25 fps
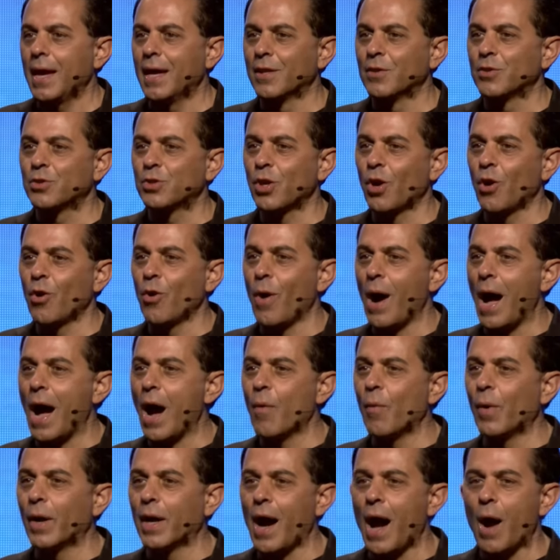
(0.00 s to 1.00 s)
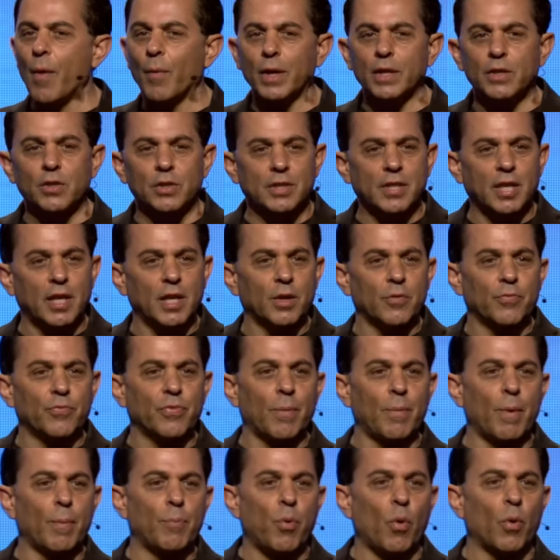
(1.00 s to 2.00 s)
And so I want to just hit it
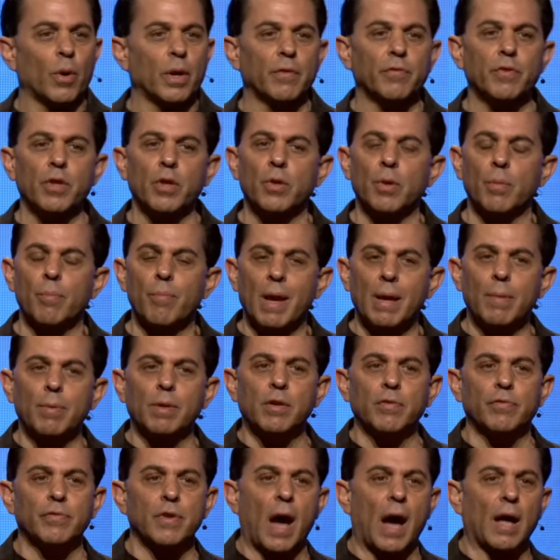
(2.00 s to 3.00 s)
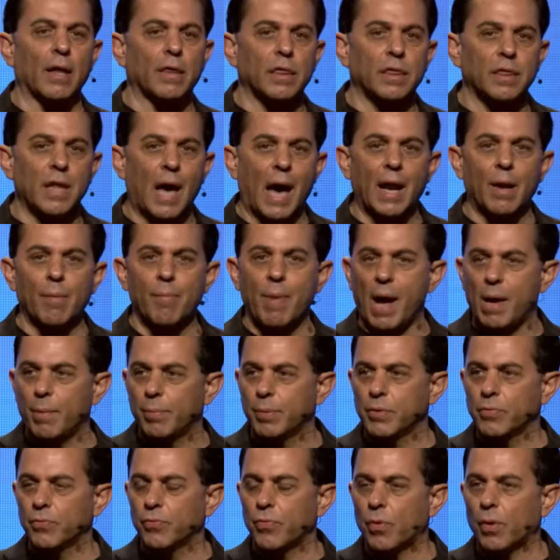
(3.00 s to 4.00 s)
from a point of view that maybe you've not thought about
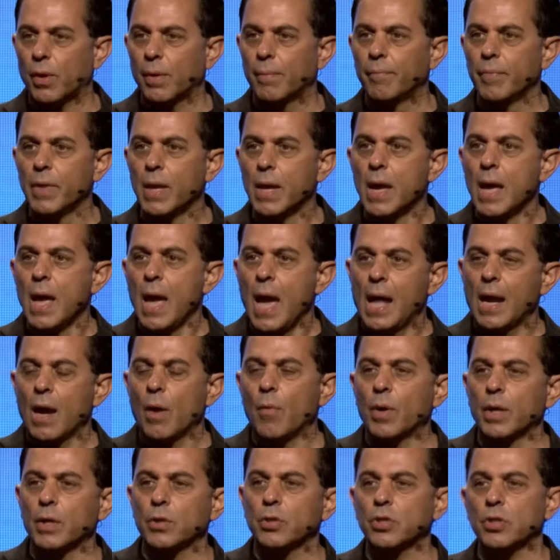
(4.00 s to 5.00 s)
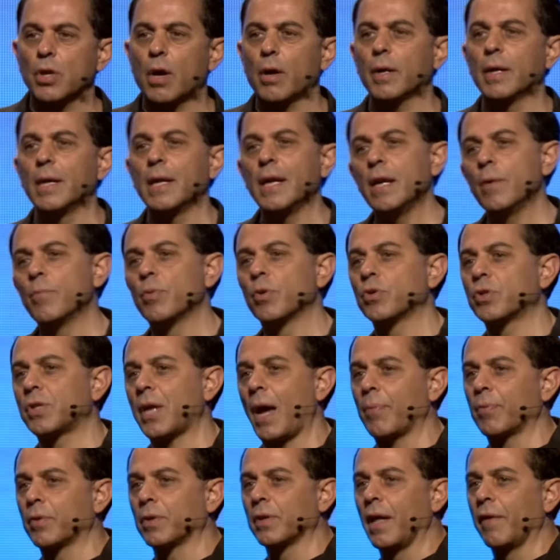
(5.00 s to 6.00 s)
before. And I want to start in Hebrews
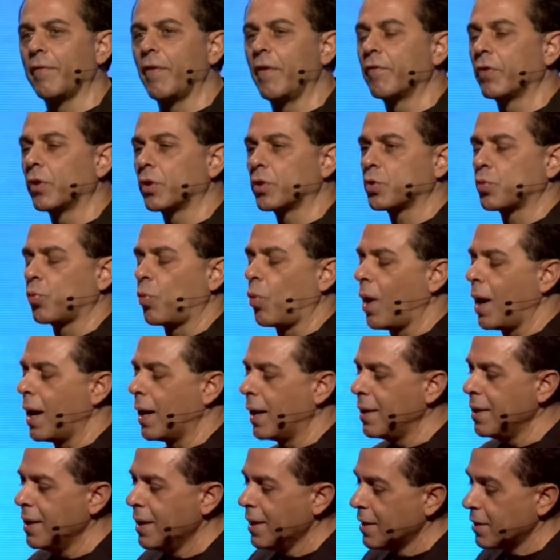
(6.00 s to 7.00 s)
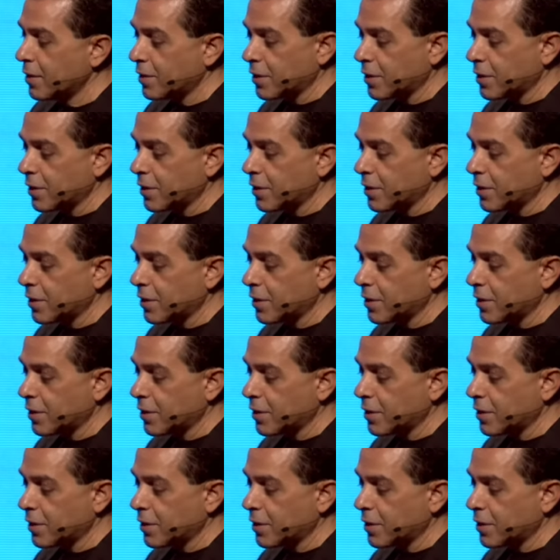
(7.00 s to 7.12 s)
chapter 11, verse 1,